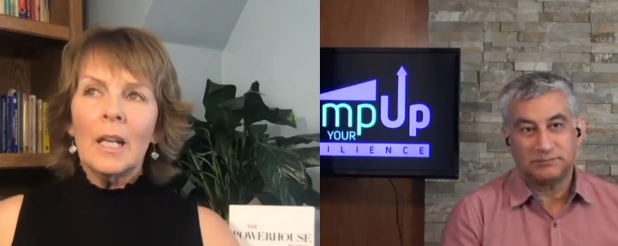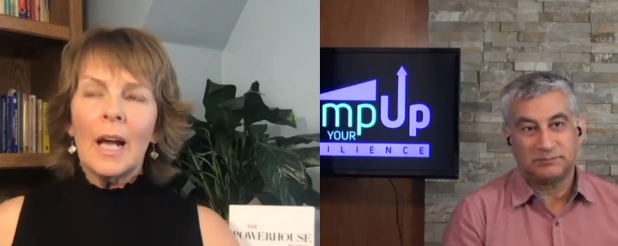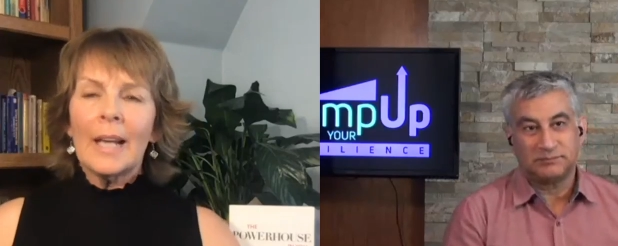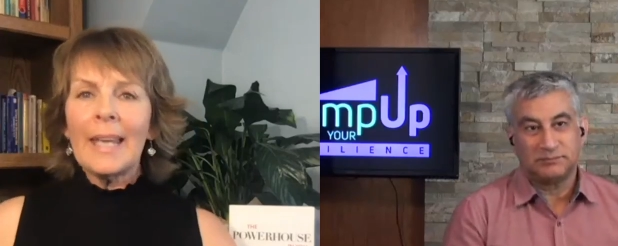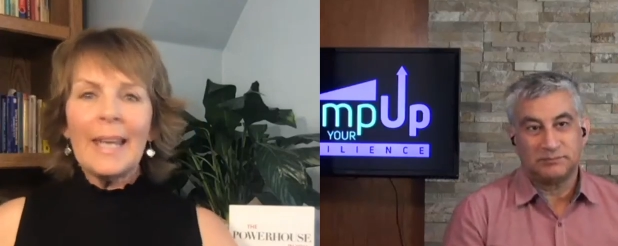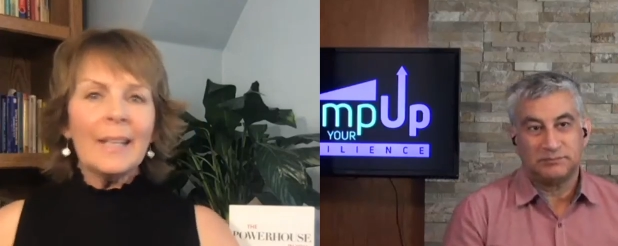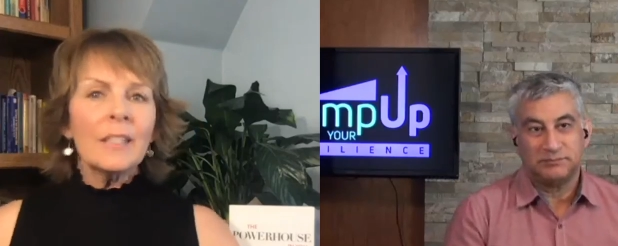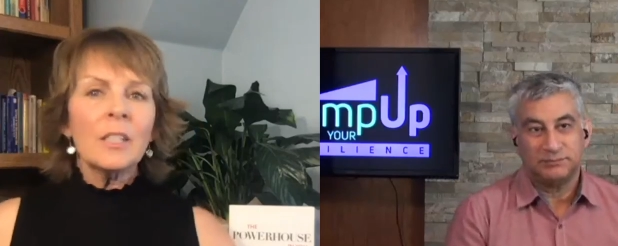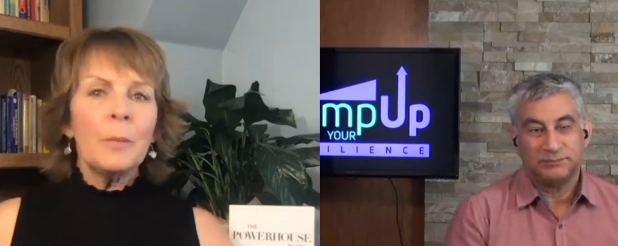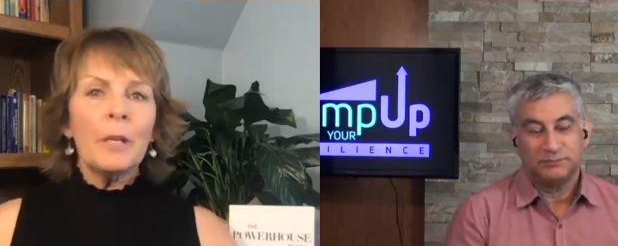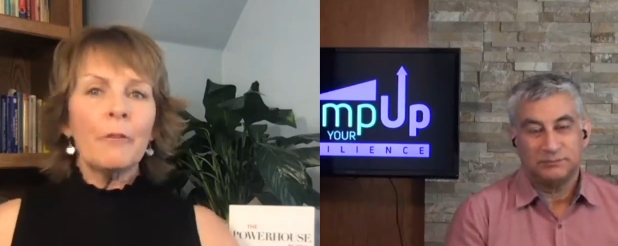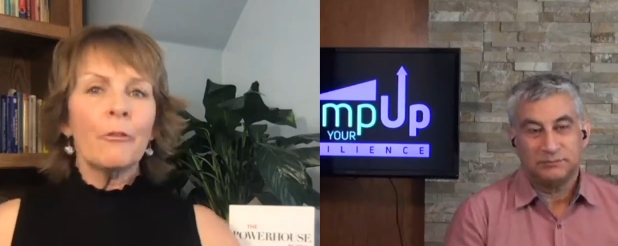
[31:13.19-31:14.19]
Speaker 1: I can't
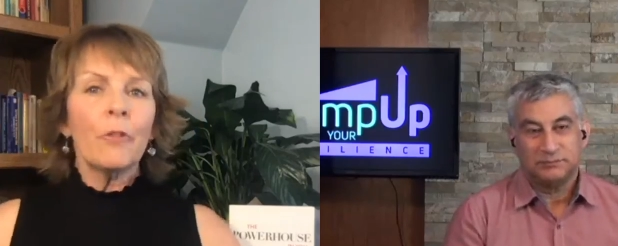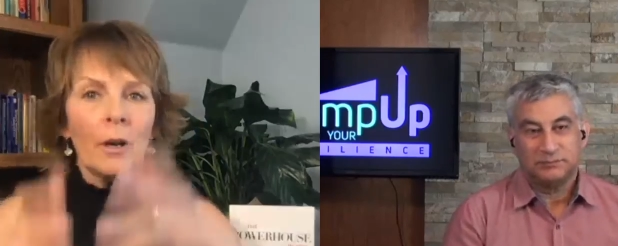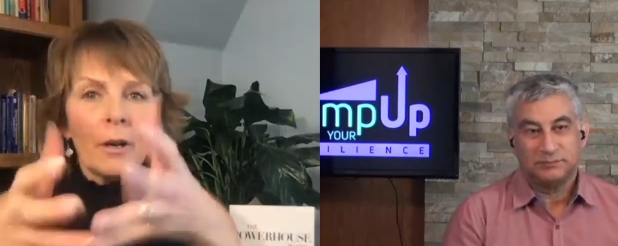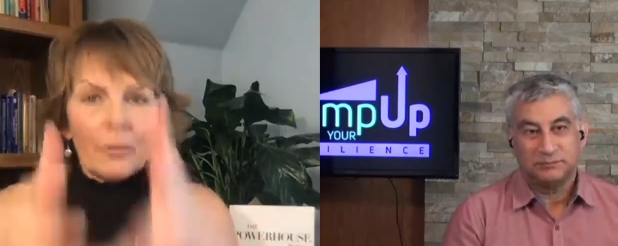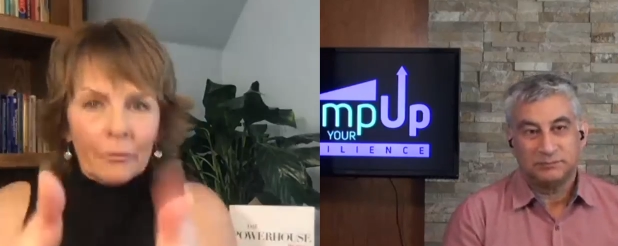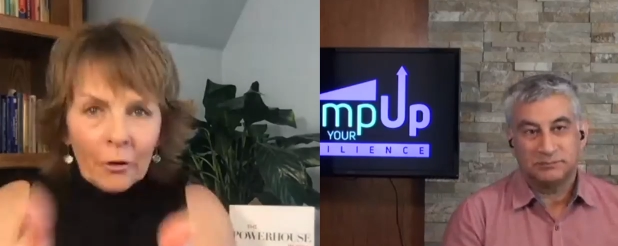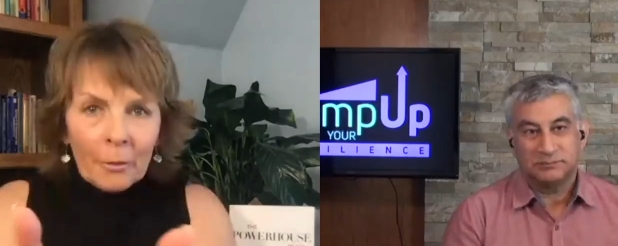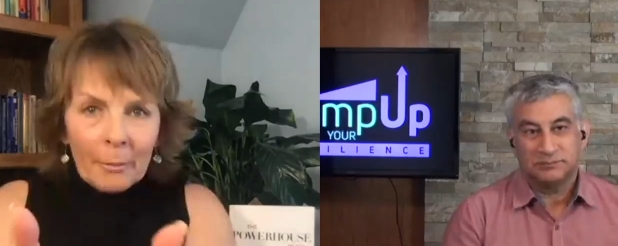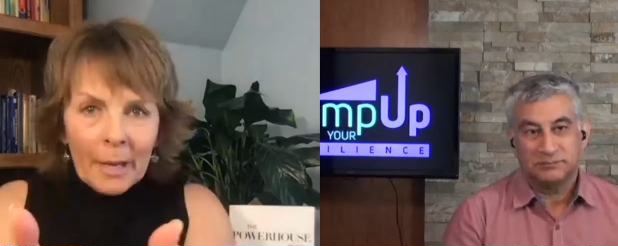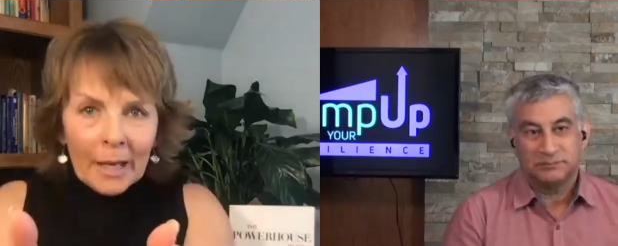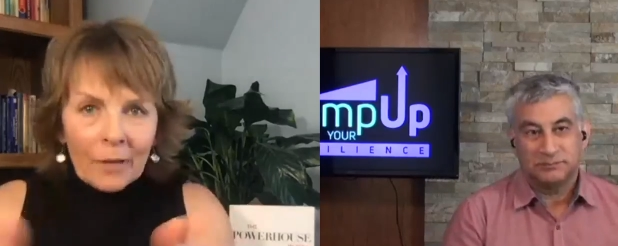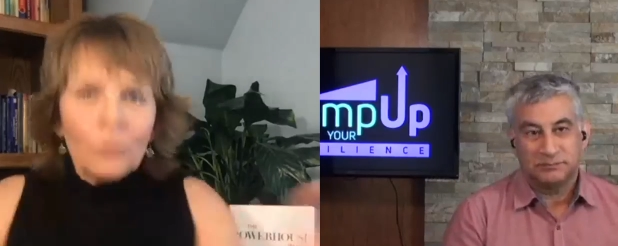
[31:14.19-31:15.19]
speak for for a
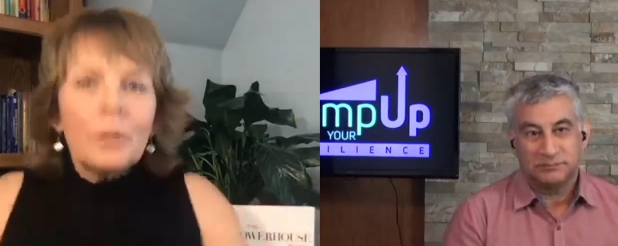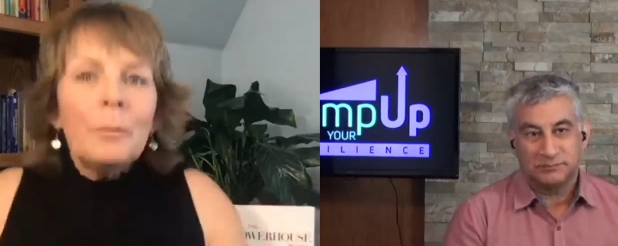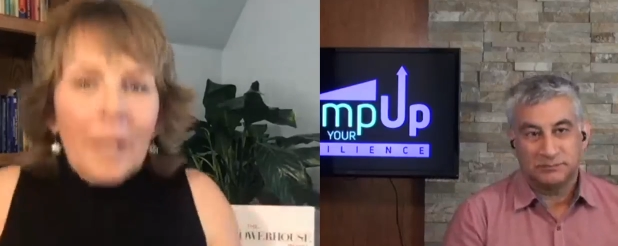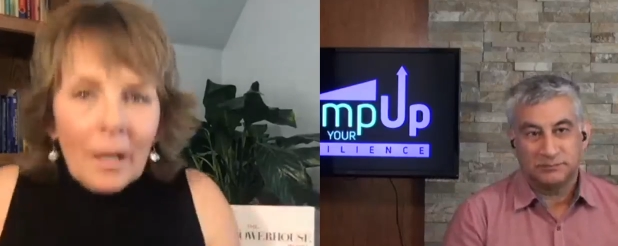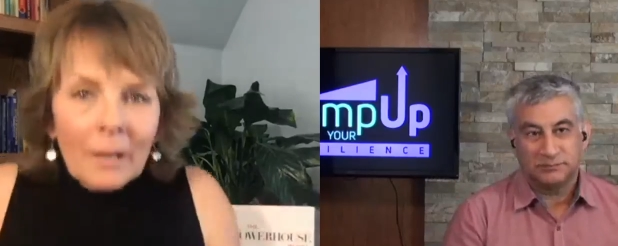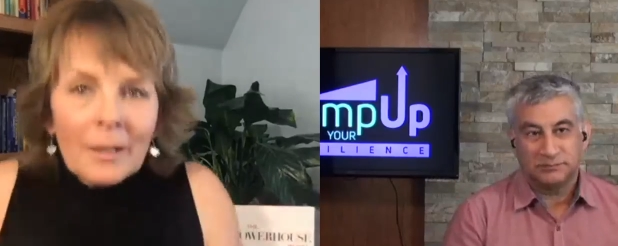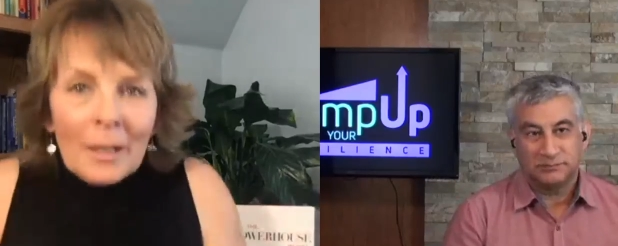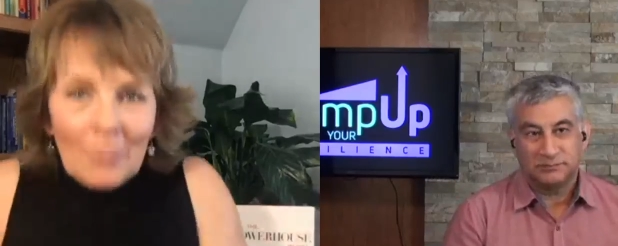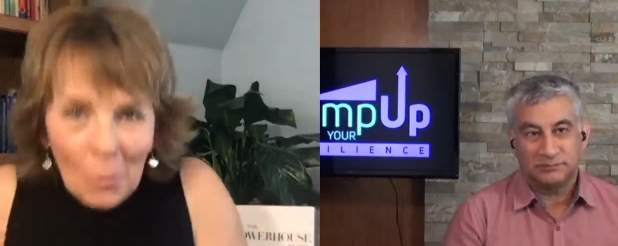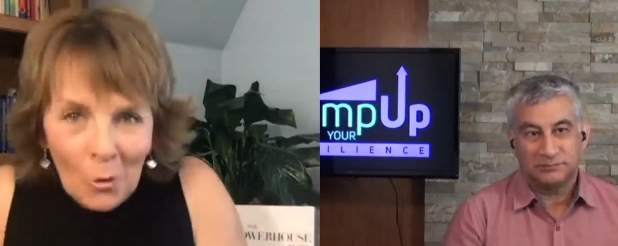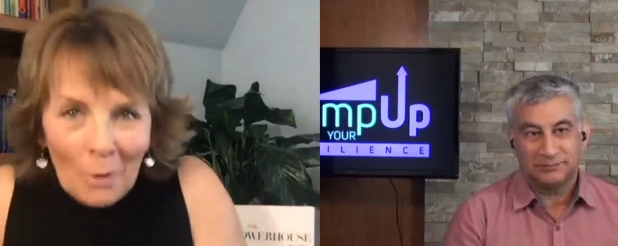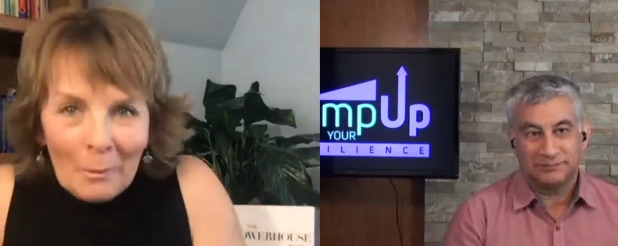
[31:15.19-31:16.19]
man only because I'm a
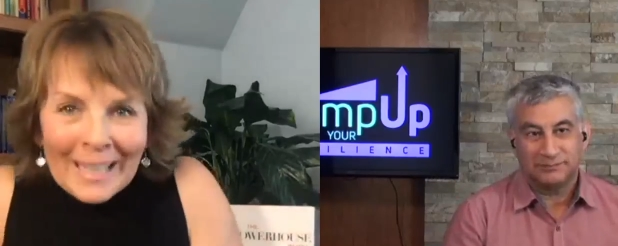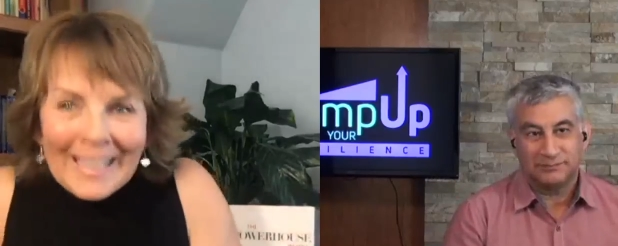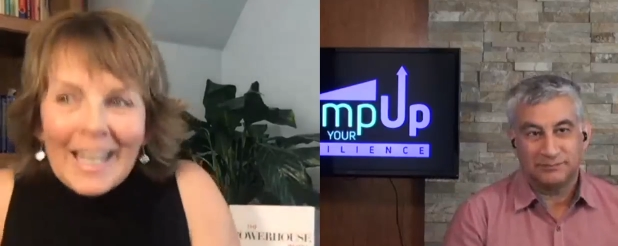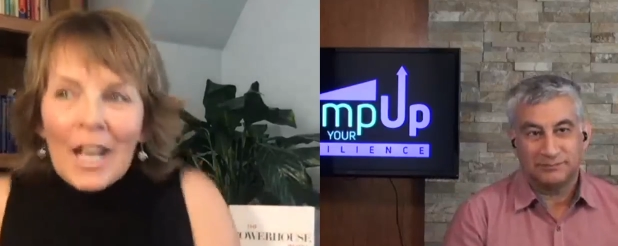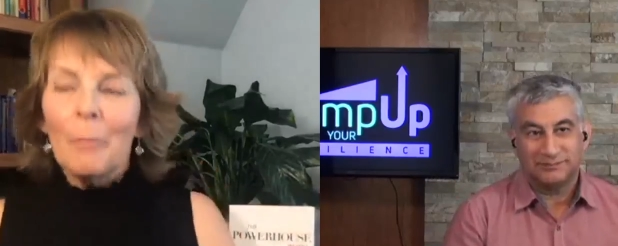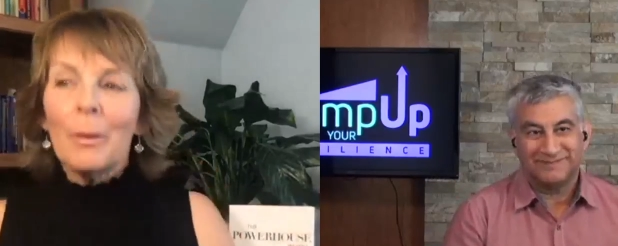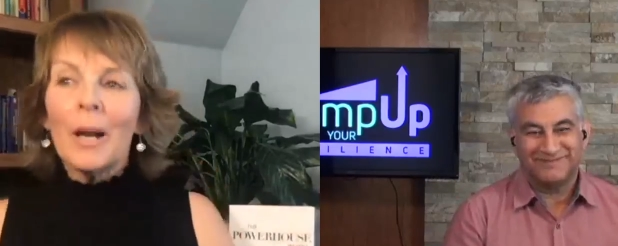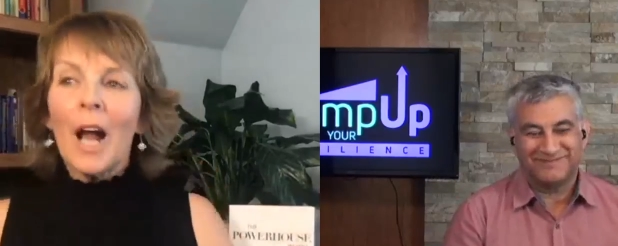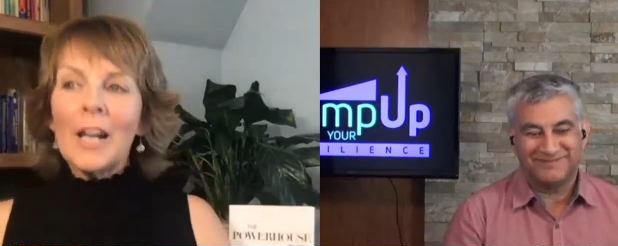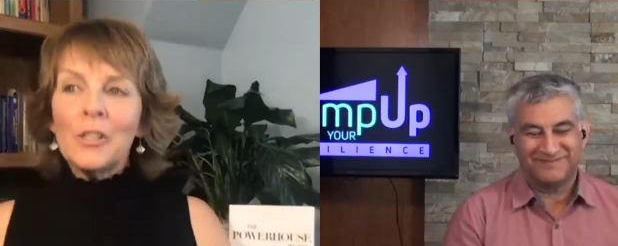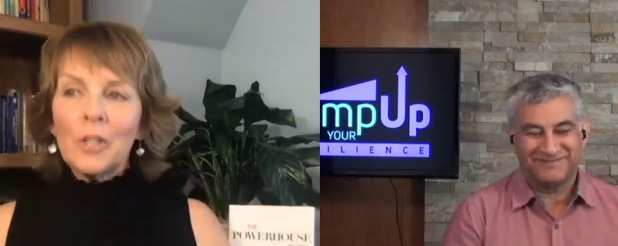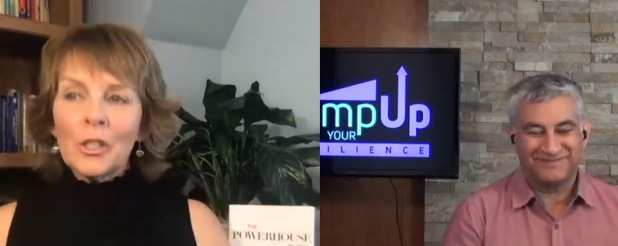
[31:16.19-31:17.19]
woman, but
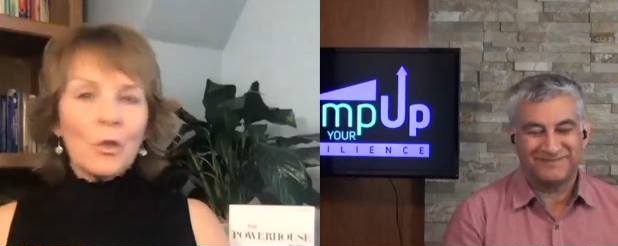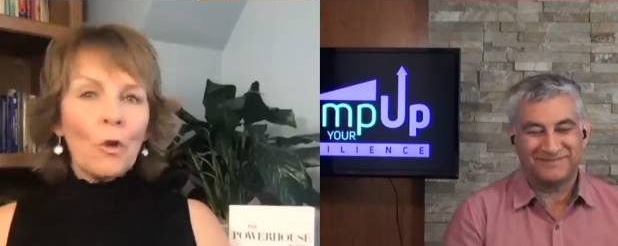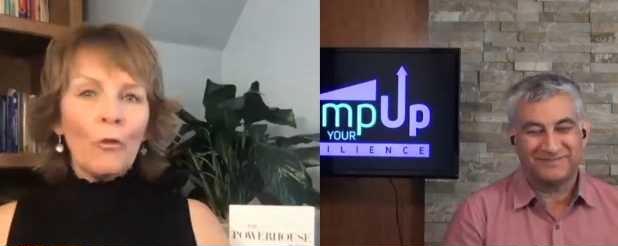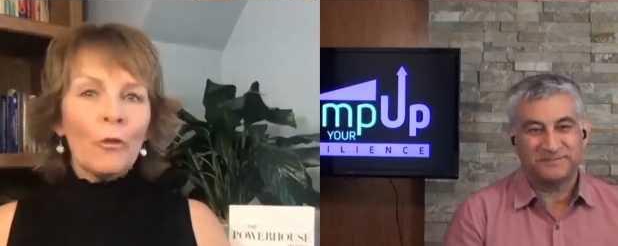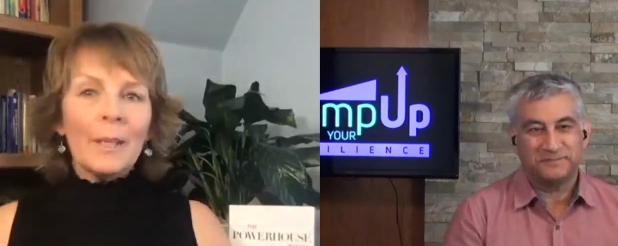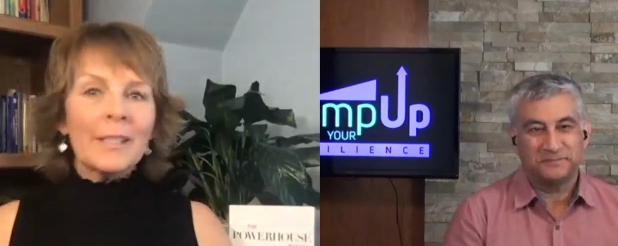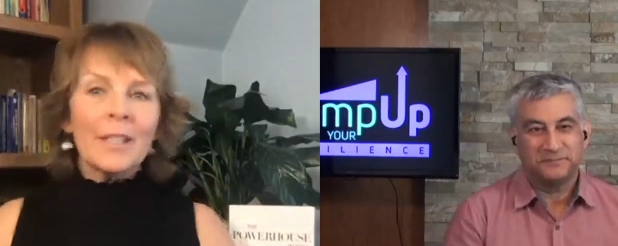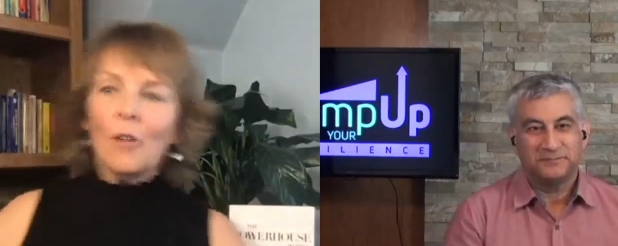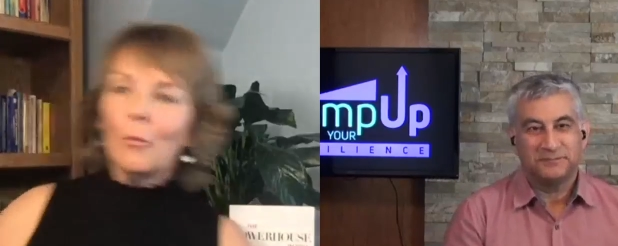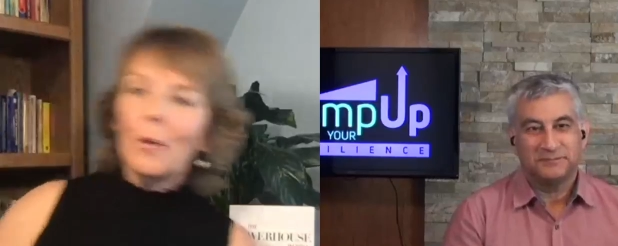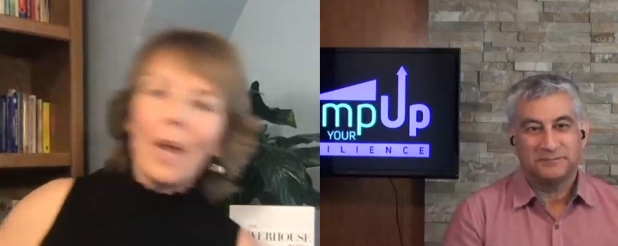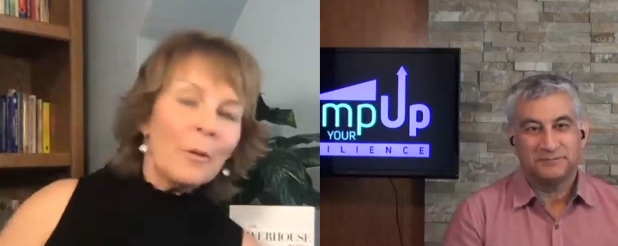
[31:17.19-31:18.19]
I just know for myself
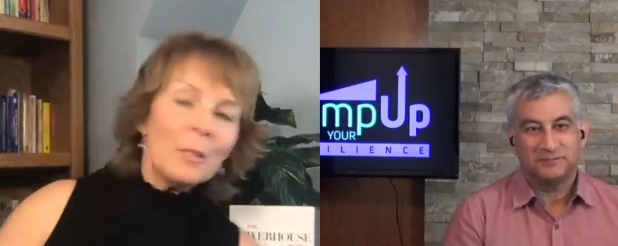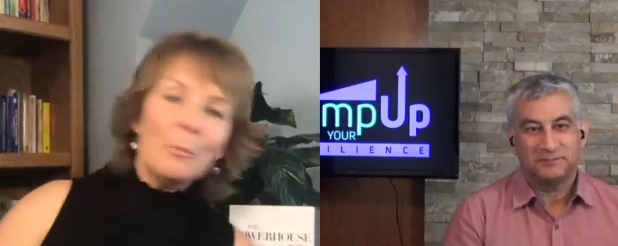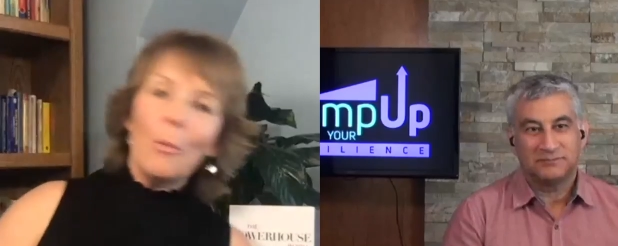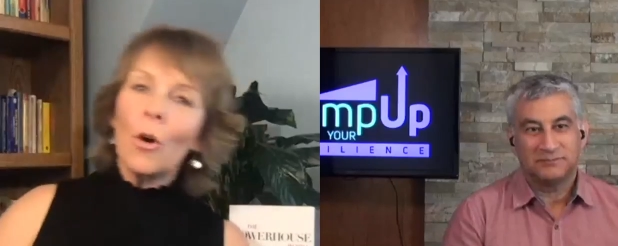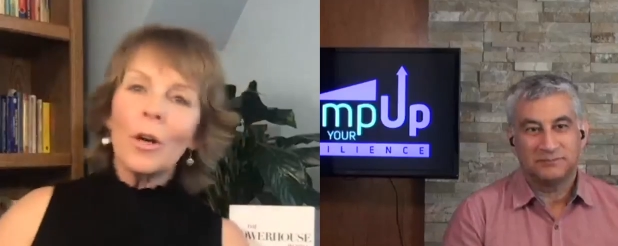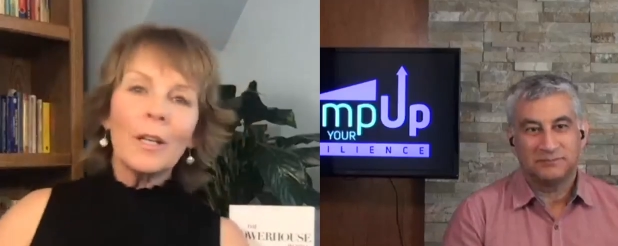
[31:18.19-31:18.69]
when I was born.